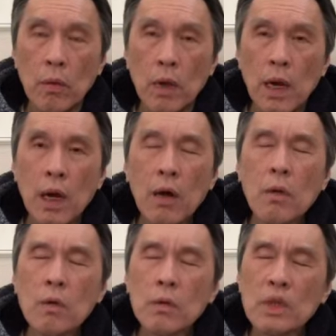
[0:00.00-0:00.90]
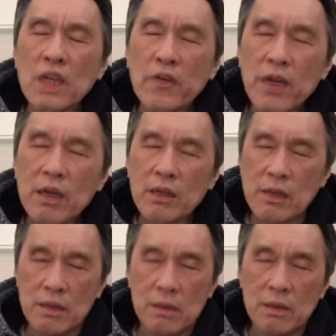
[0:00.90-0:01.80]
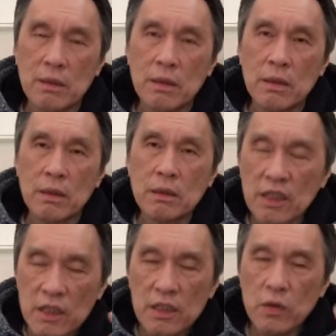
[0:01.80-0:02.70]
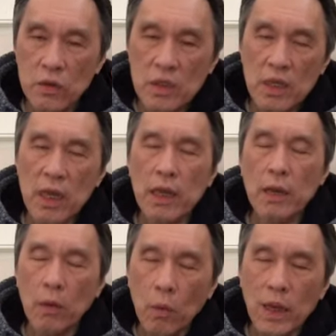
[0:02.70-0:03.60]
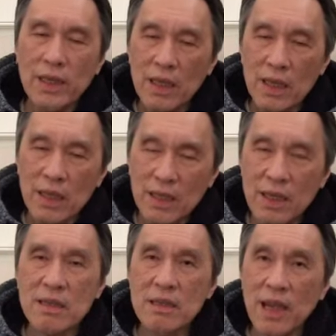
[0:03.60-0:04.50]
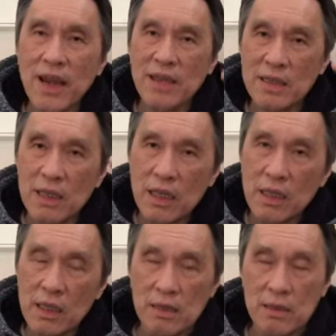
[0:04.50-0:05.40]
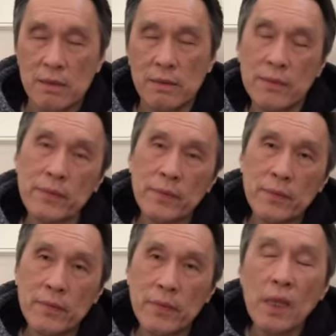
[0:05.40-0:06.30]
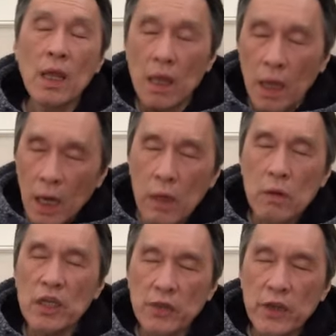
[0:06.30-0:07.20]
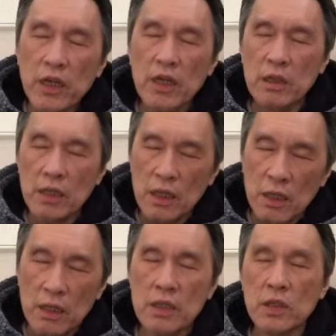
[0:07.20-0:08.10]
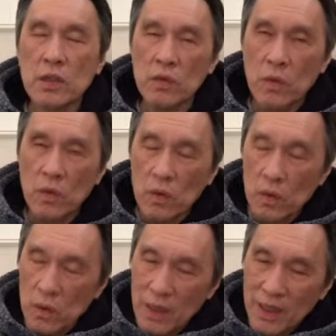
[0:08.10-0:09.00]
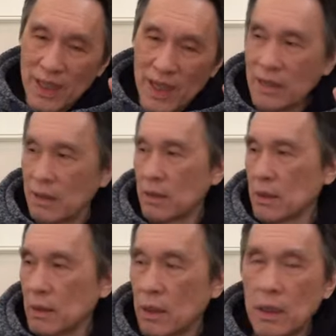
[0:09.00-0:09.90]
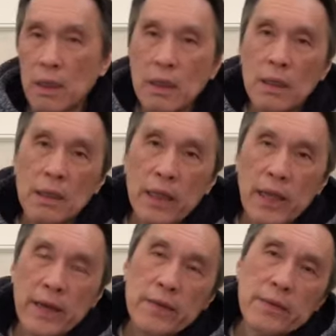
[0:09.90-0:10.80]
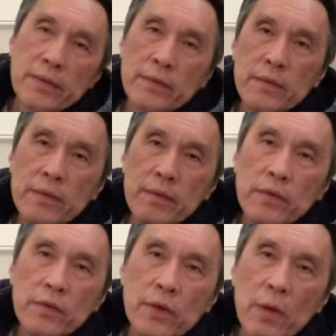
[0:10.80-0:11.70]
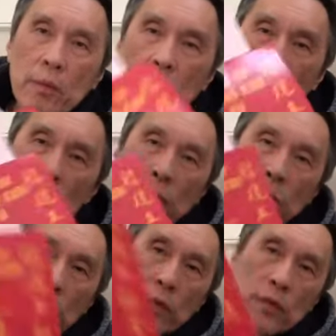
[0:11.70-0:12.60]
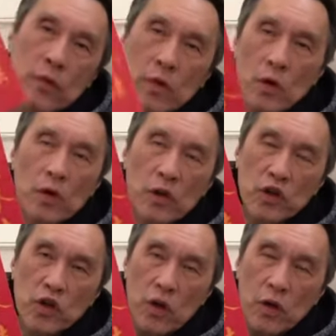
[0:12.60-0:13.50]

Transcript: How difficult it is just to say what it is as it is. How difficult it is to learn, like from mojo,